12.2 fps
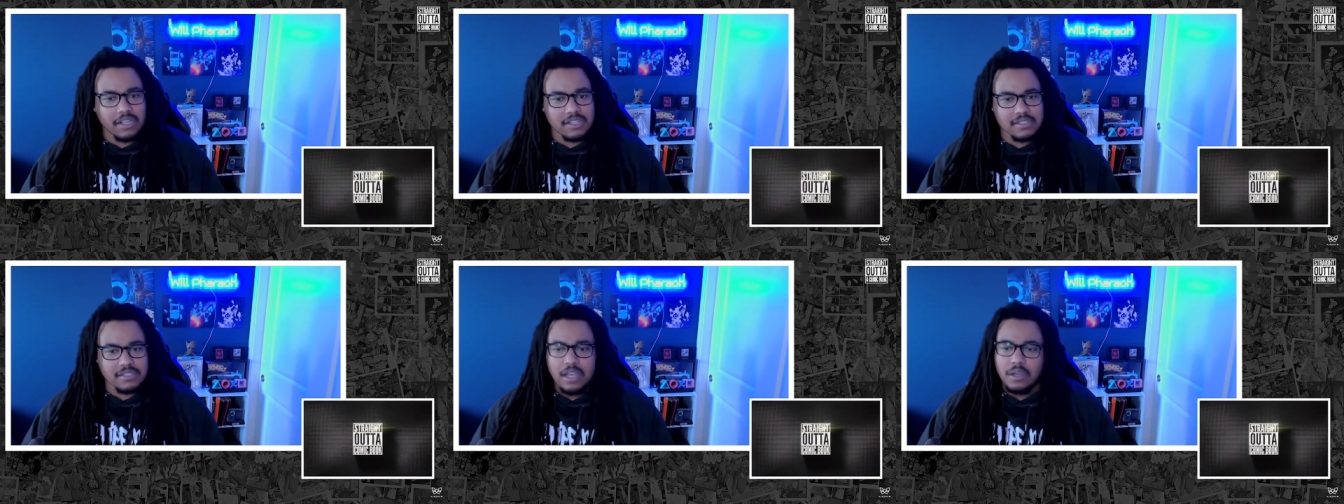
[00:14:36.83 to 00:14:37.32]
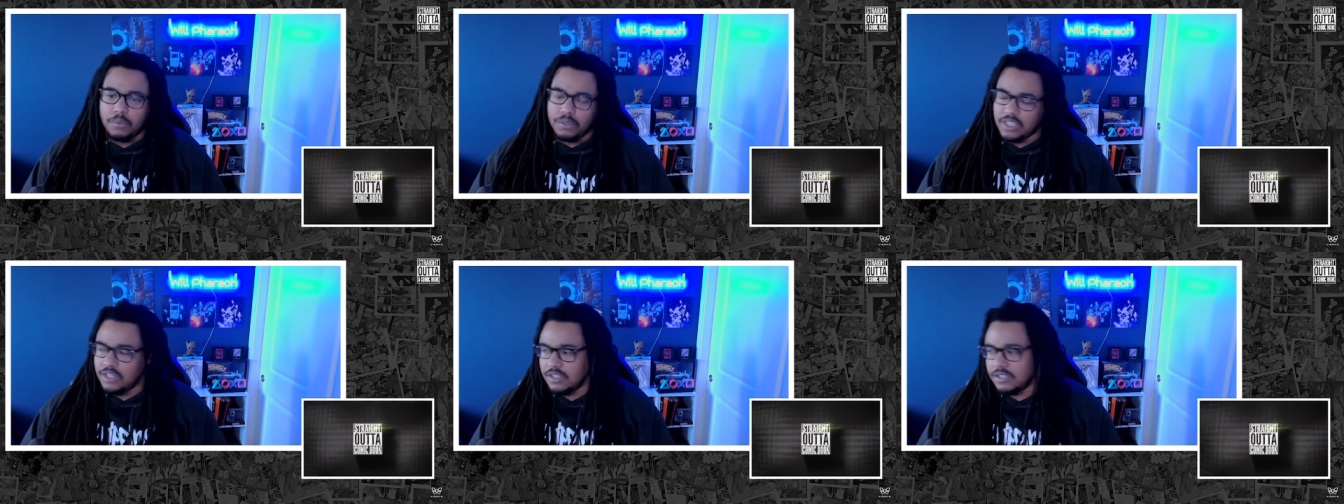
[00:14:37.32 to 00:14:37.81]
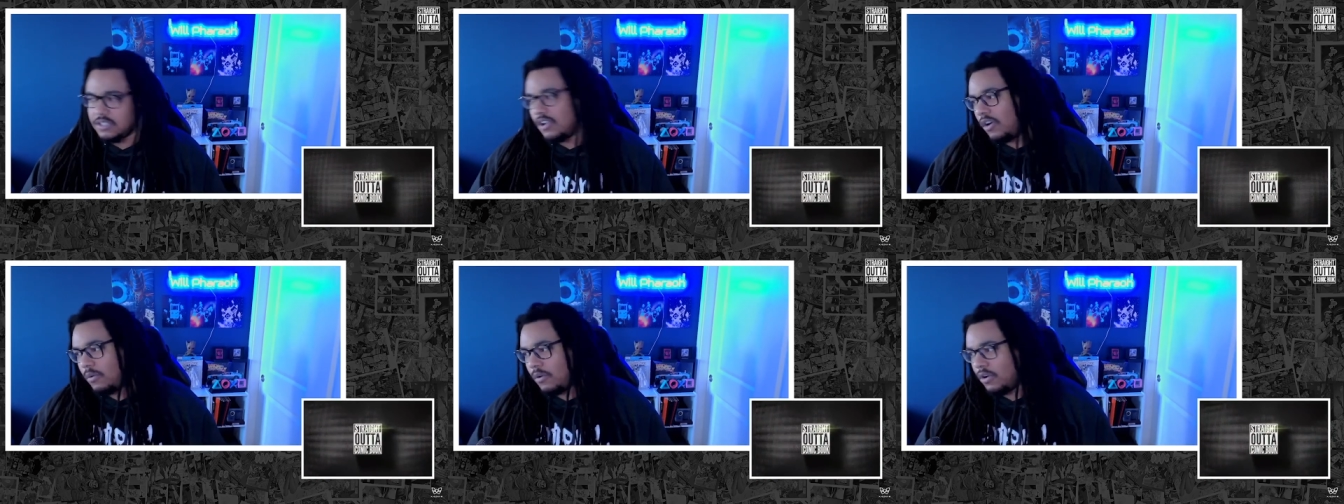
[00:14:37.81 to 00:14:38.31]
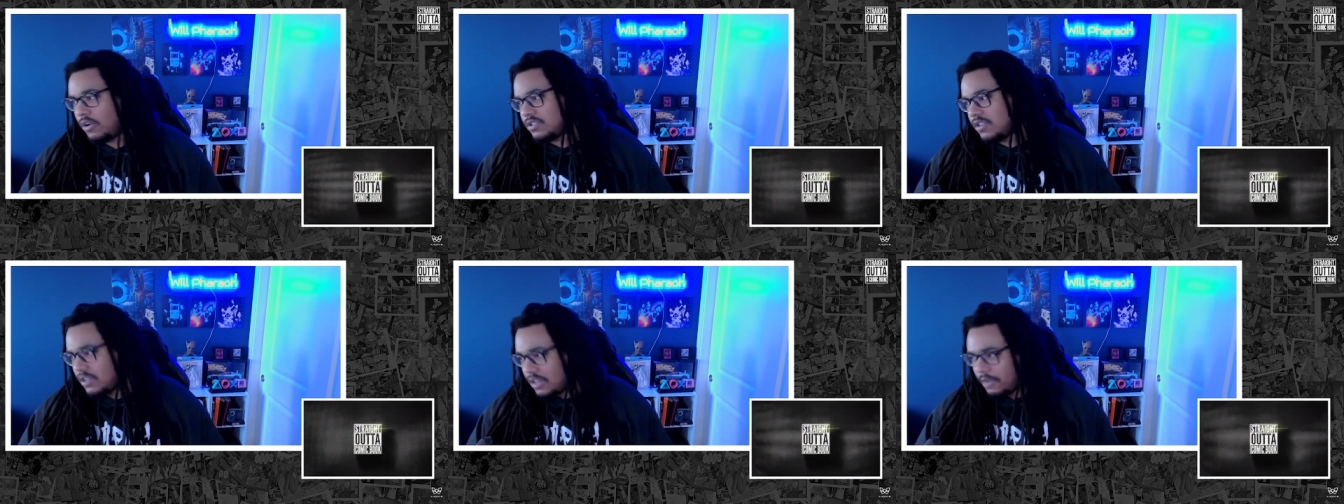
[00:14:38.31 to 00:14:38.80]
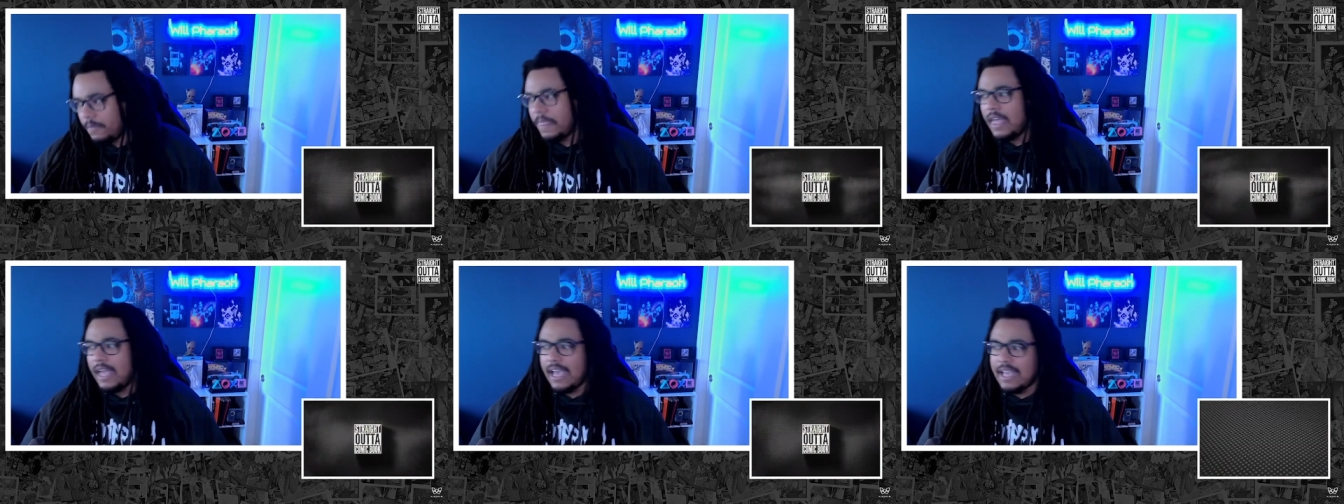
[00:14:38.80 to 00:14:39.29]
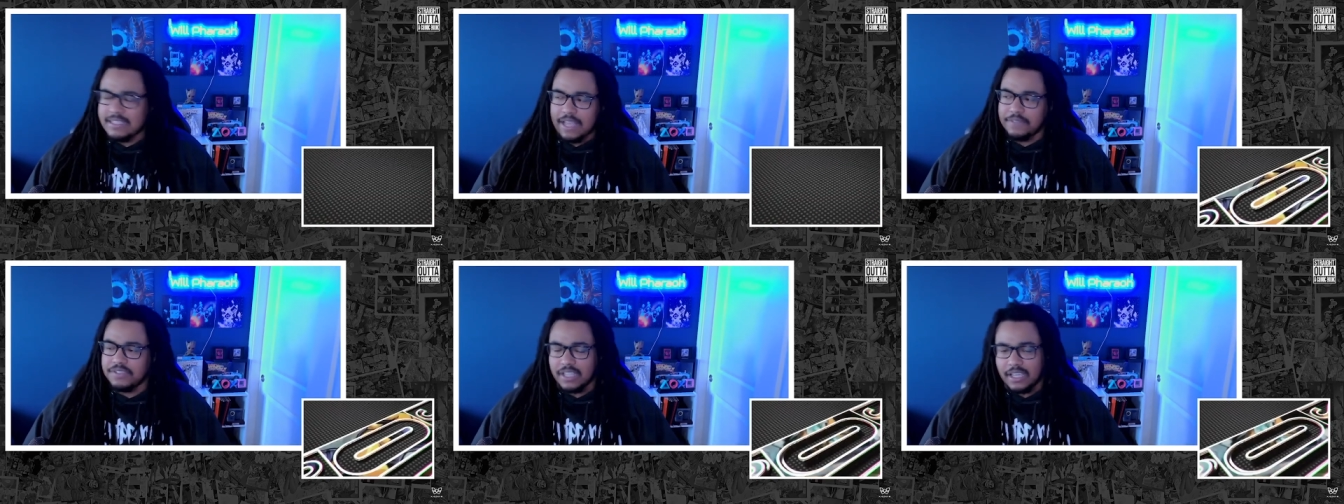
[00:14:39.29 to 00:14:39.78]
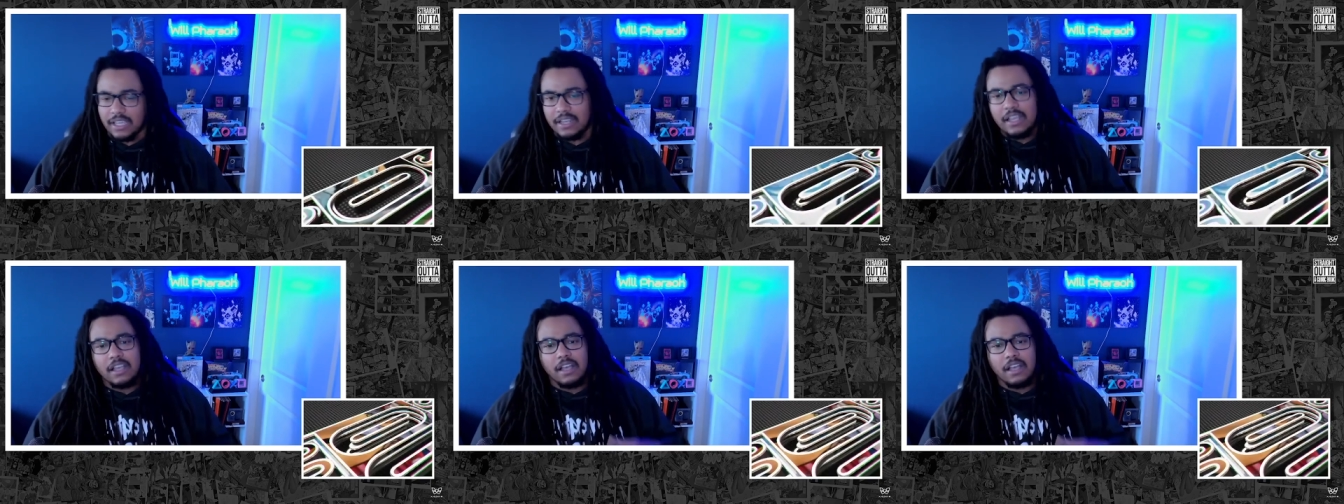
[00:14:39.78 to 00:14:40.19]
us within this Star Wars. So, you know, as I've said,